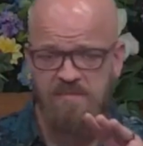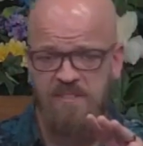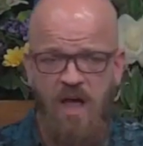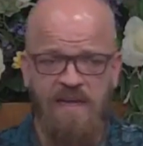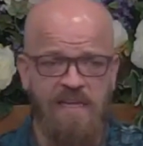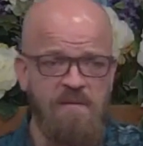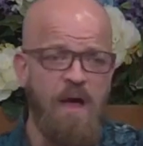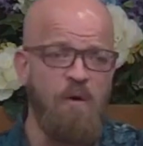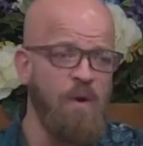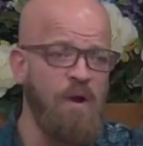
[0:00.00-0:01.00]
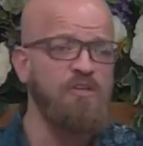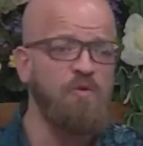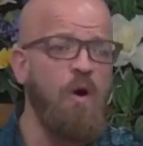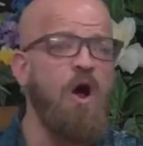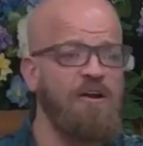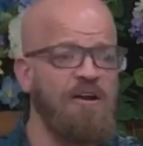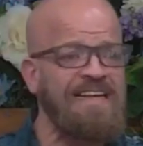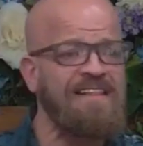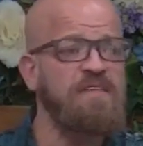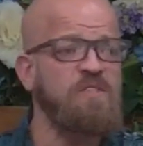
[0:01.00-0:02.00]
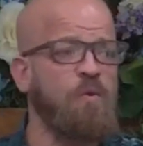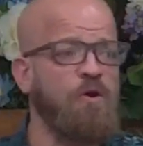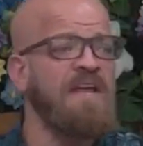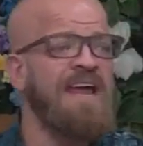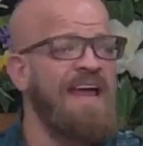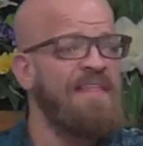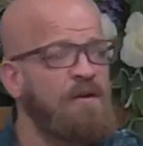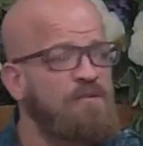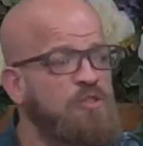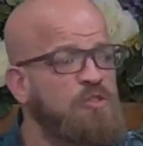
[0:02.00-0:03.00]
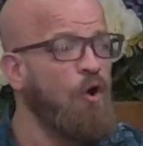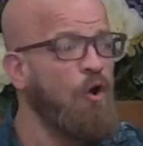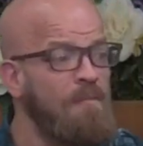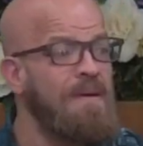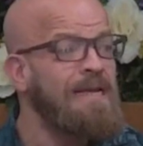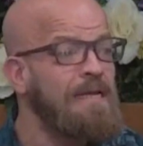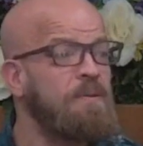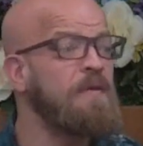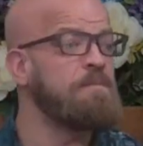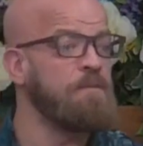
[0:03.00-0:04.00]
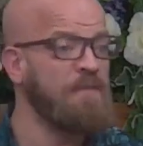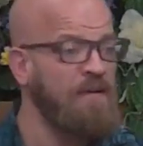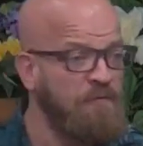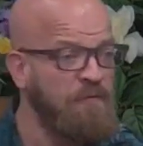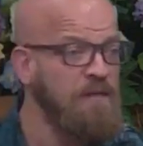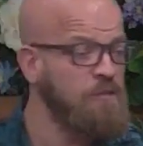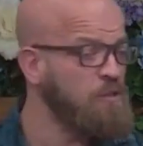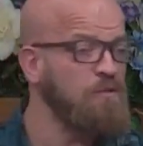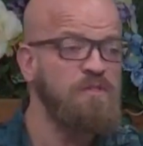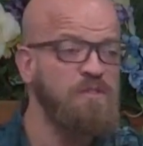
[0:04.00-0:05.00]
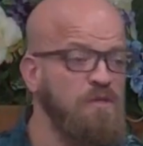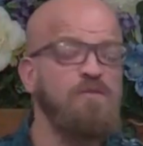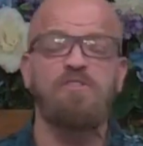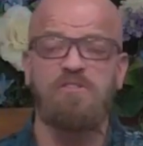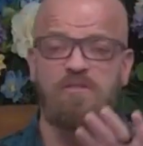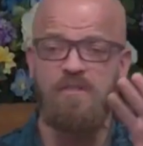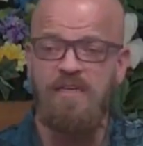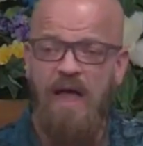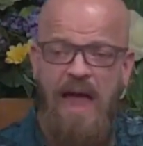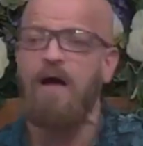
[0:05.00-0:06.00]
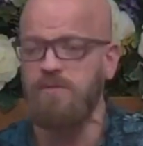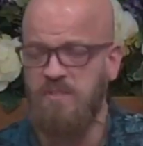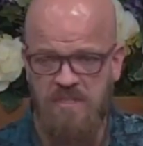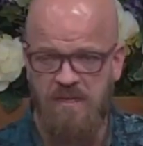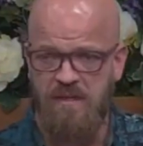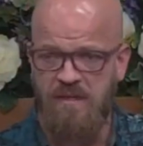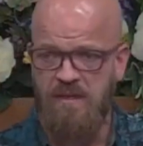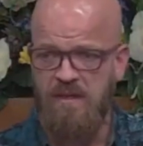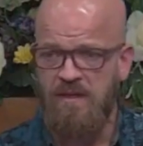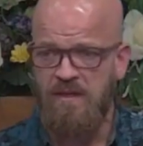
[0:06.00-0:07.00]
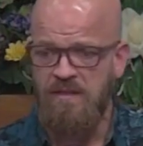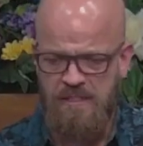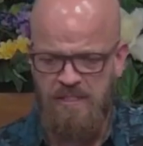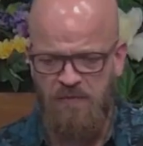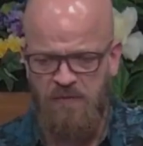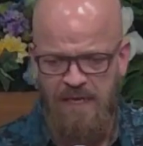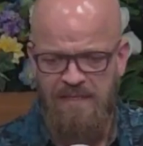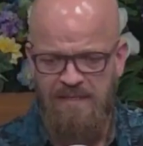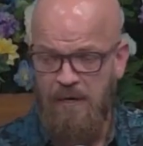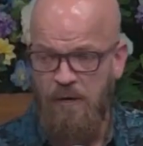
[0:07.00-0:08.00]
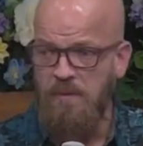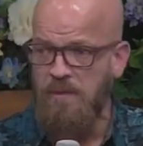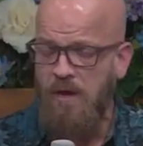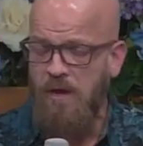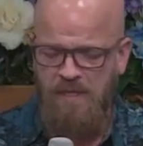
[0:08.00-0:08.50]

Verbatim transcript: I'm talking about where you are in this world. And there are so many people that feel so socially ousted. They just feel like they don't belong.